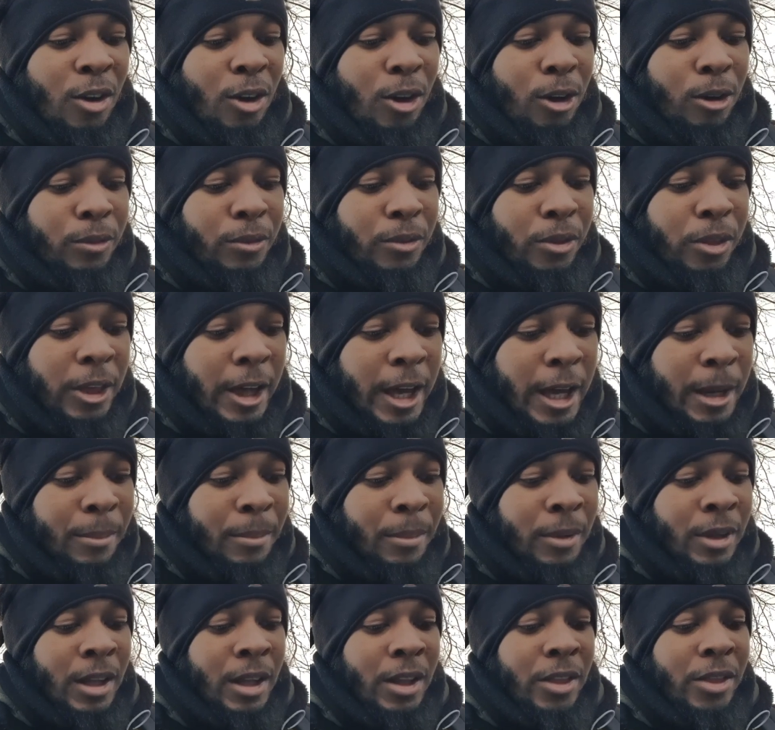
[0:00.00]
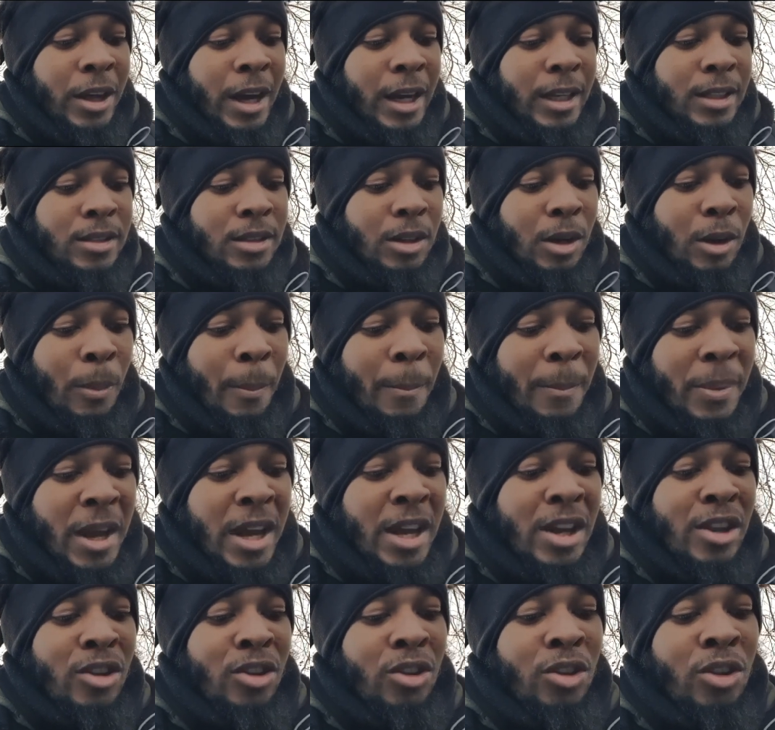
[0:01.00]
of them that
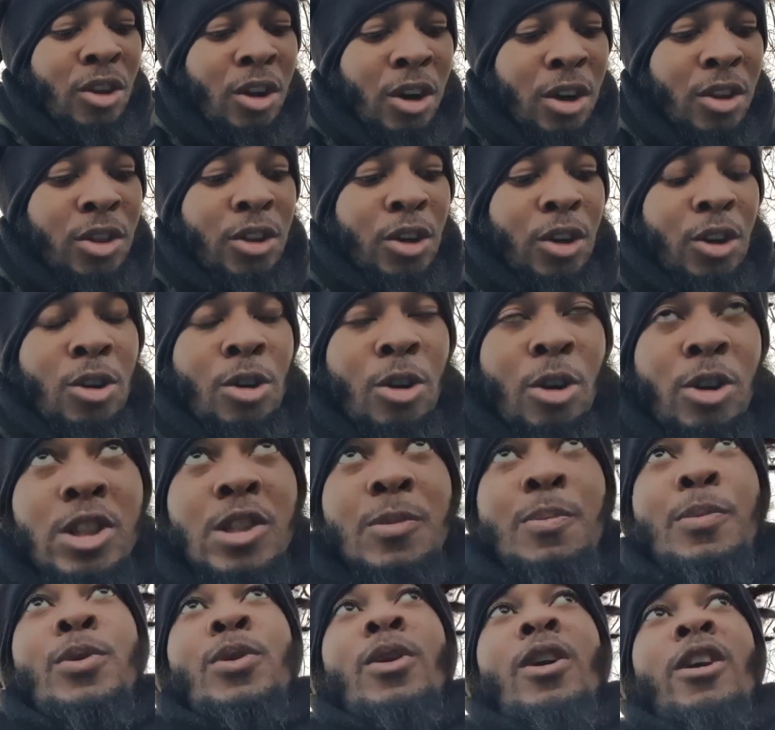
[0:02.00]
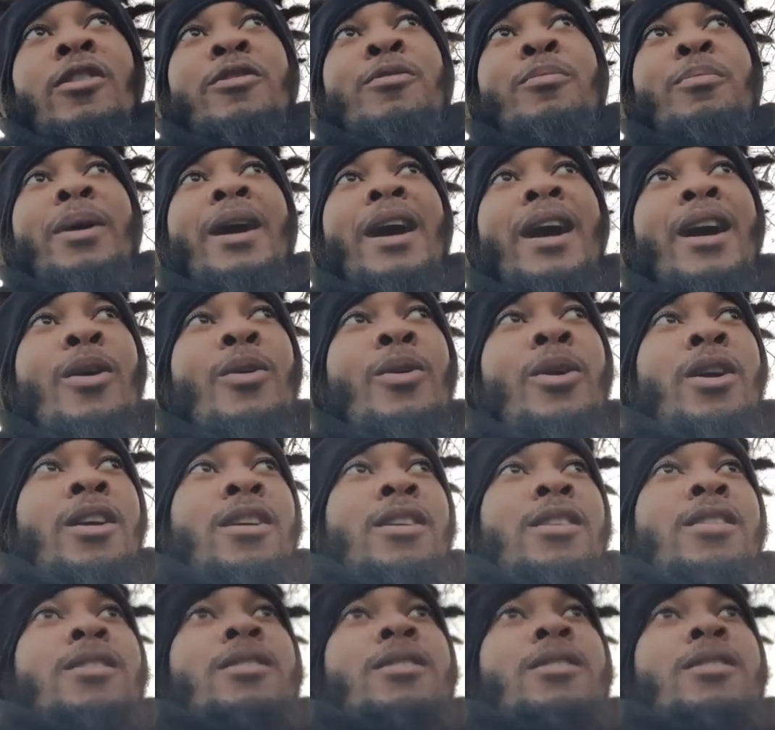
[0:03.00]
obey not the gospel of power?